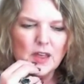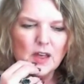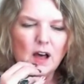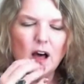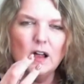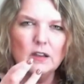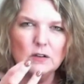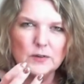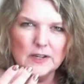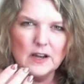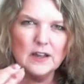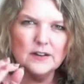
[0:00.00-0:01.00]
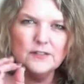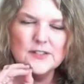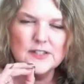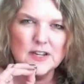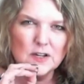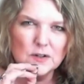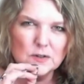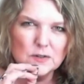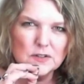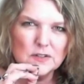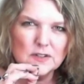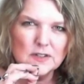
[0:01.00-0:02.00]
hollowy kind of
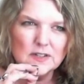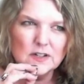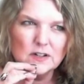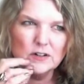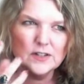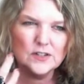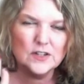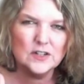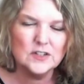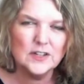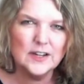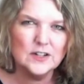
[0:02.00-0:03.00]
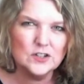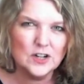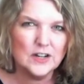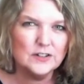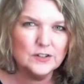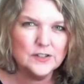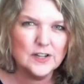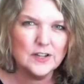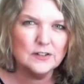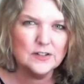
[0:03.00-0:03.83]
sound that are, it's like a gentle sound.